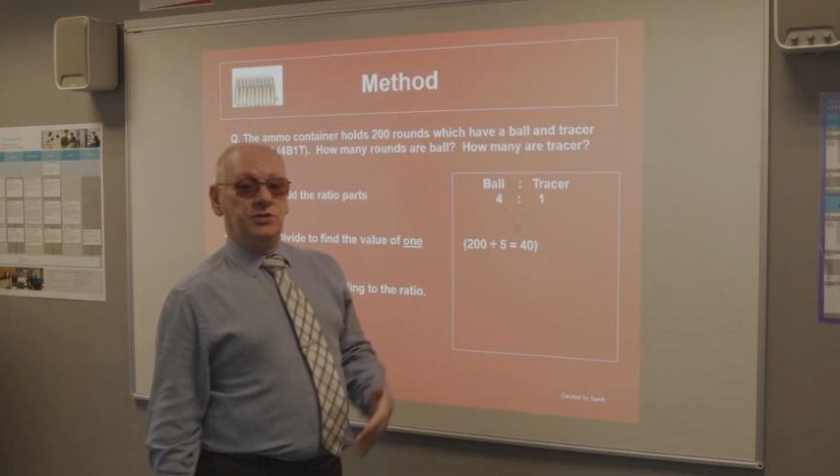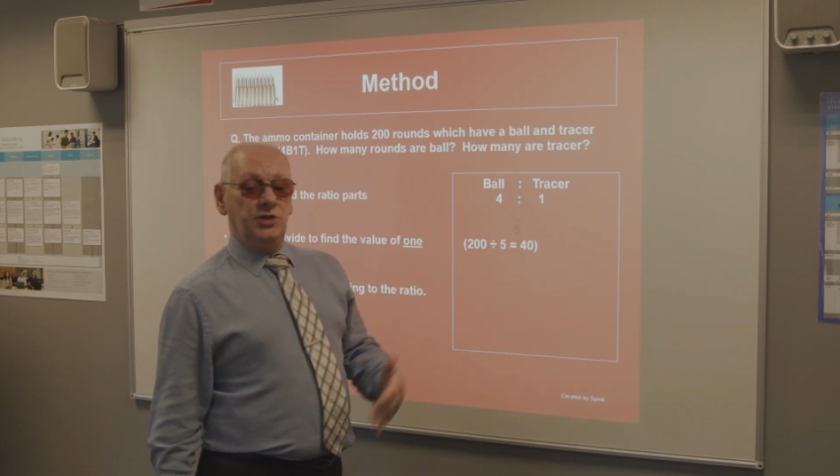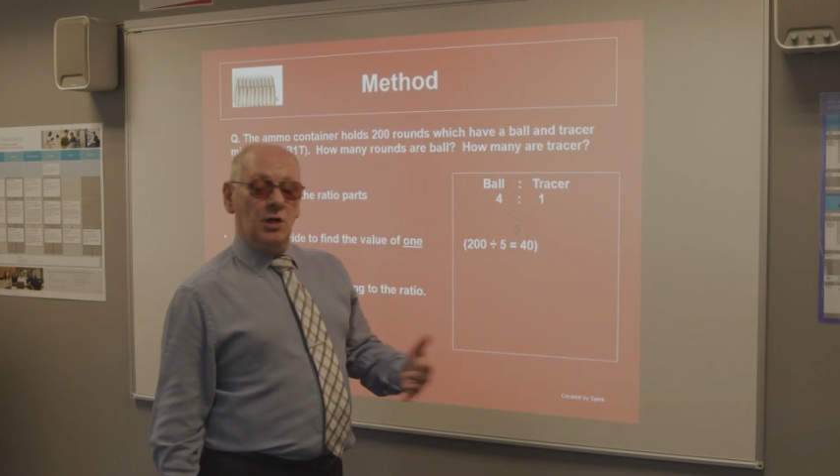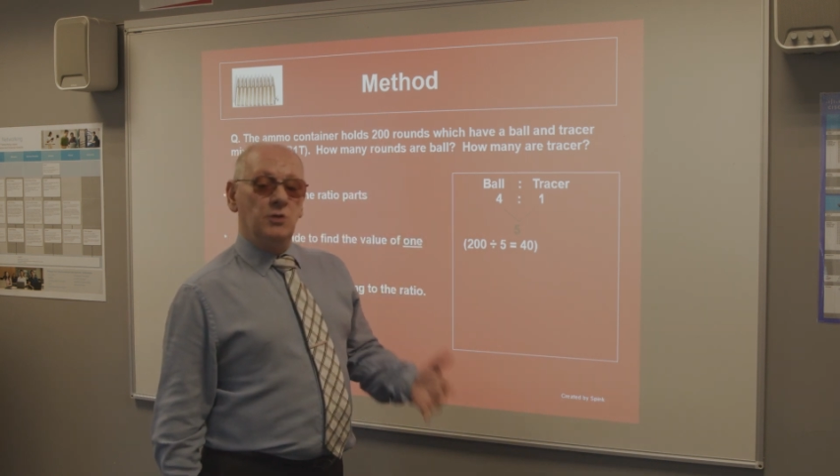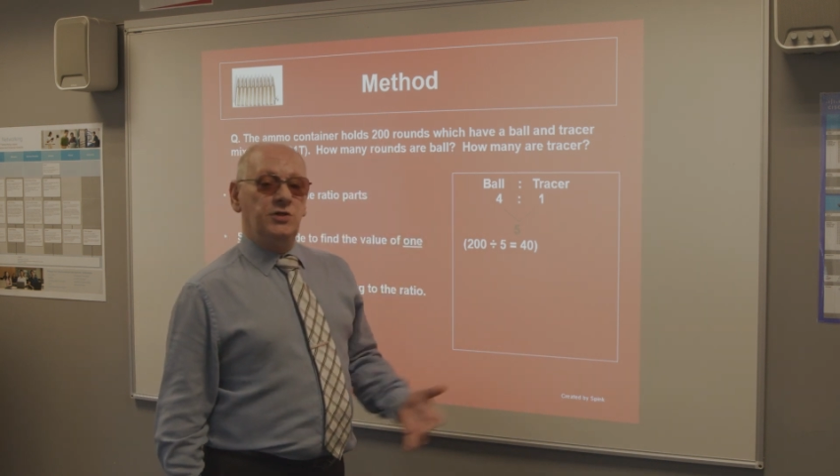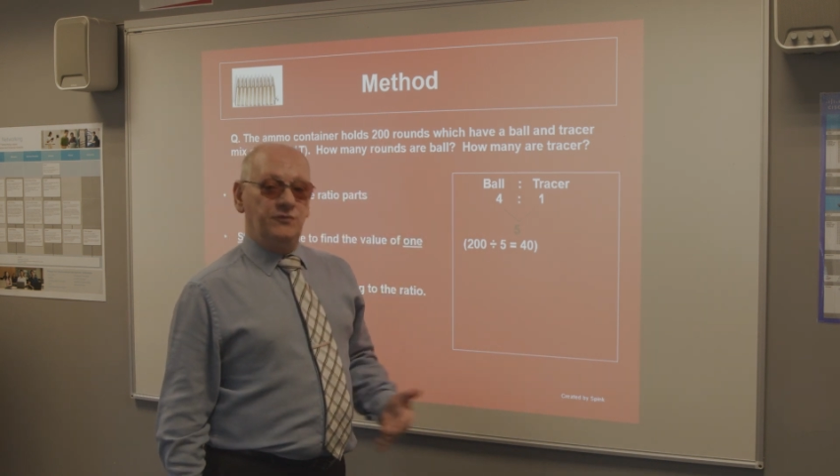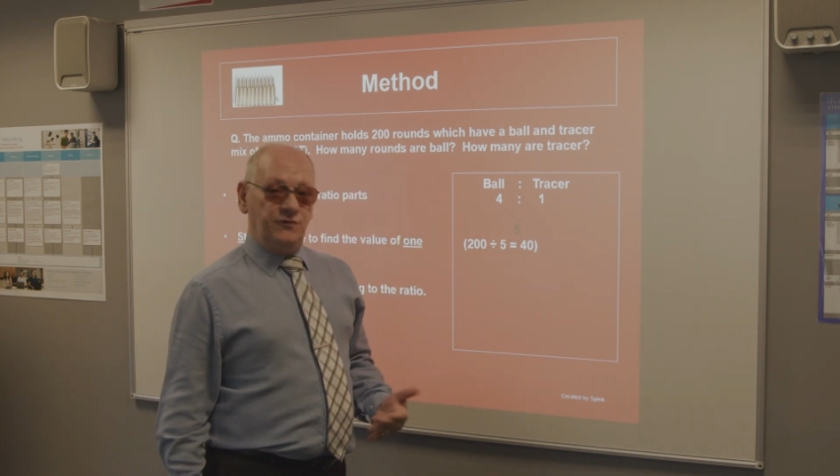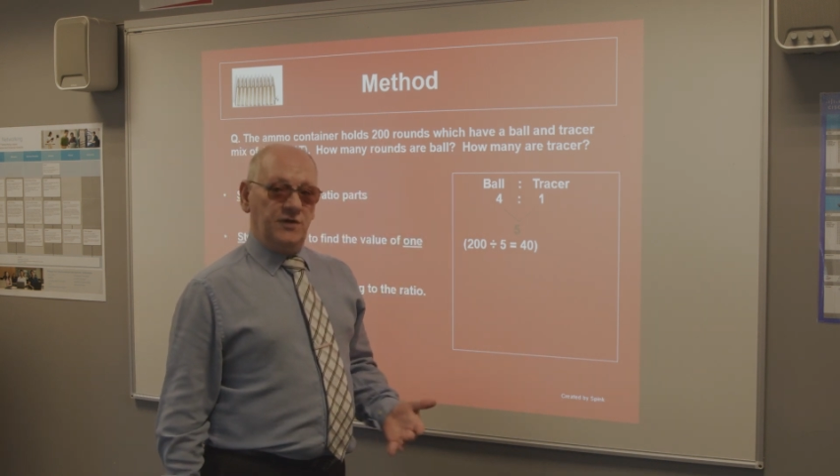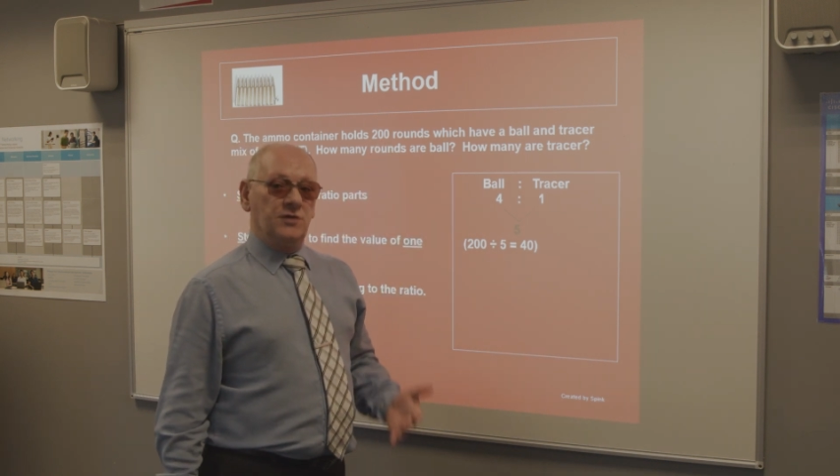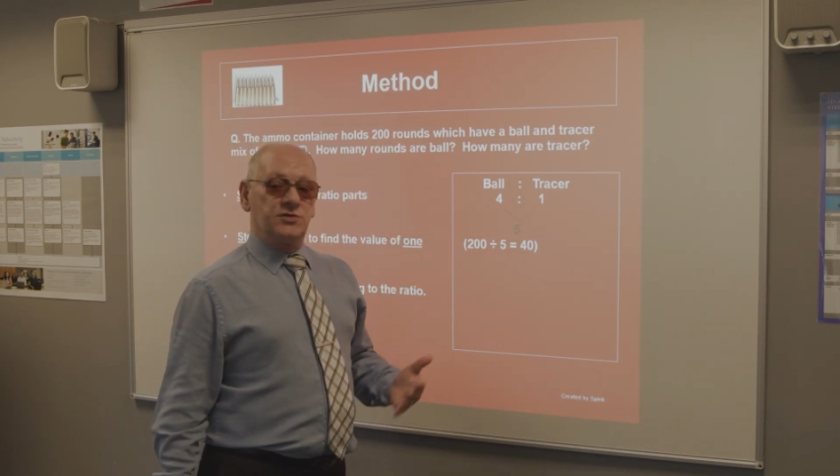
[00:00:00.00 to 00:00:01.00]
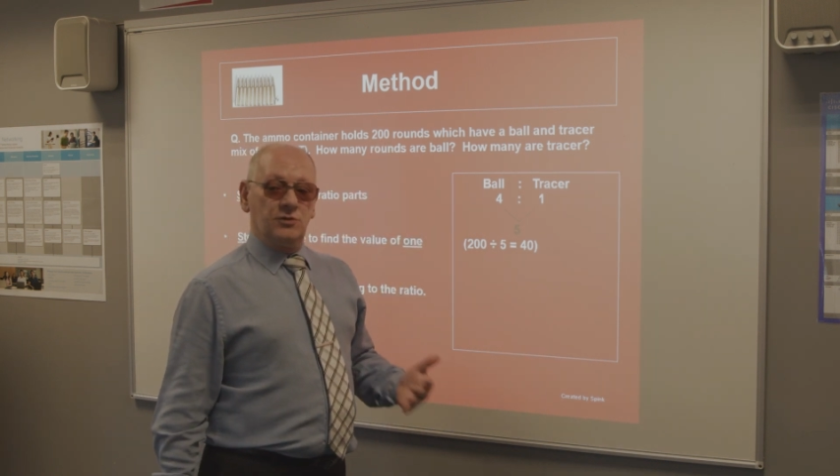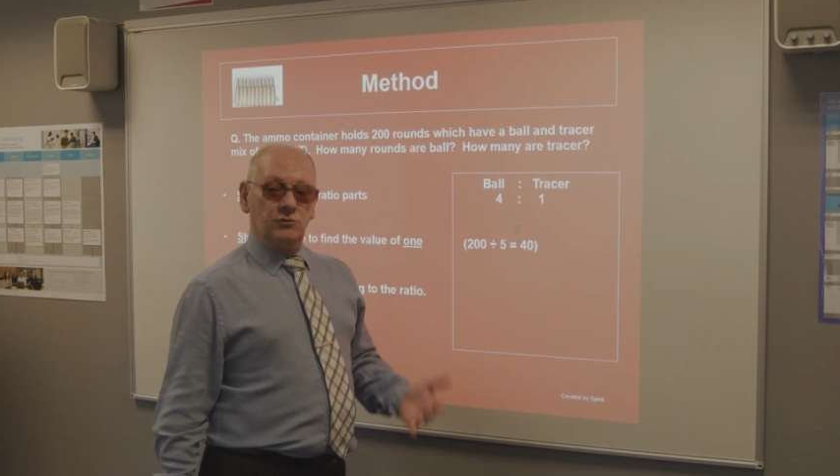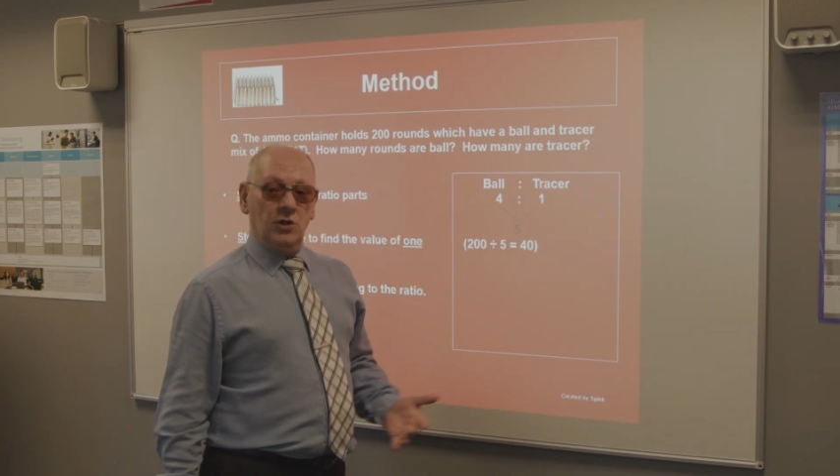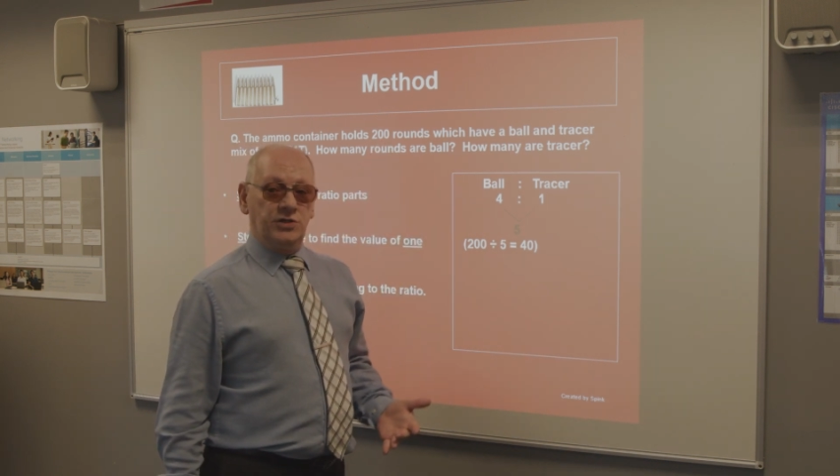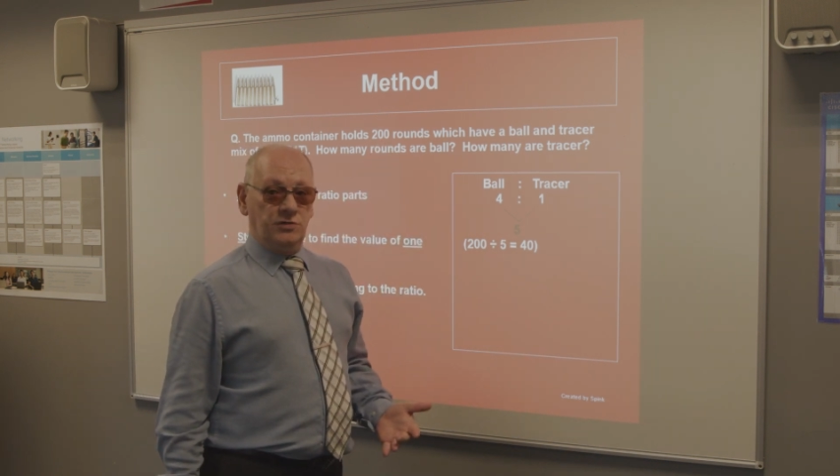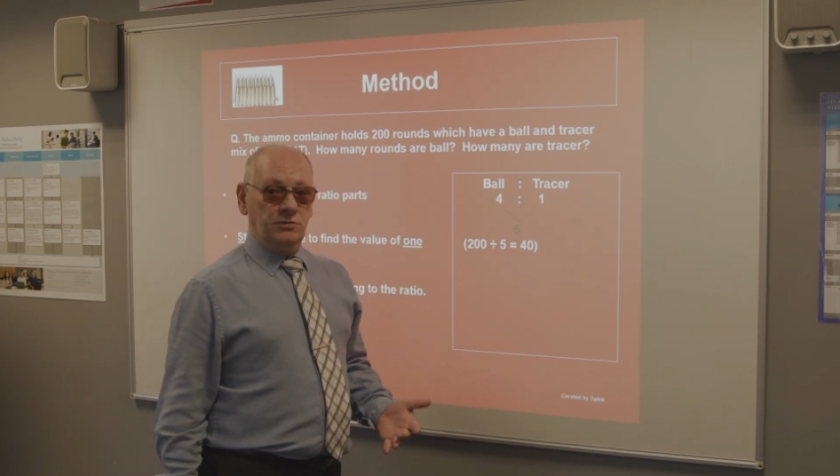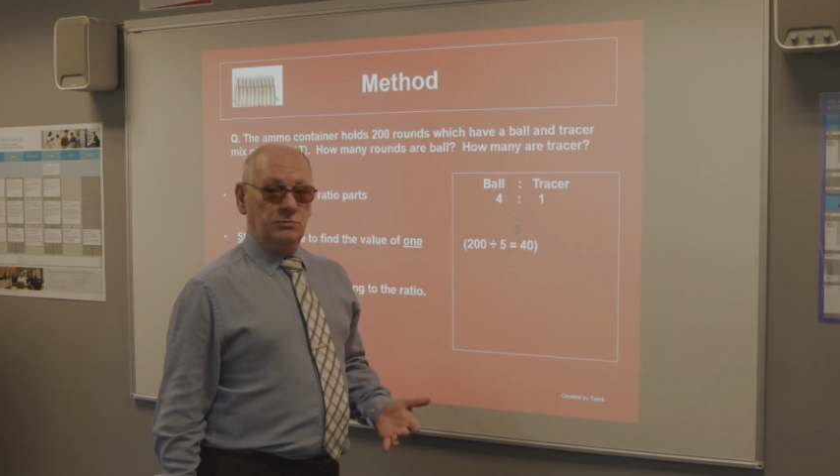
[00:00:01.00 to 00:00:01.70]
You know your figures are right.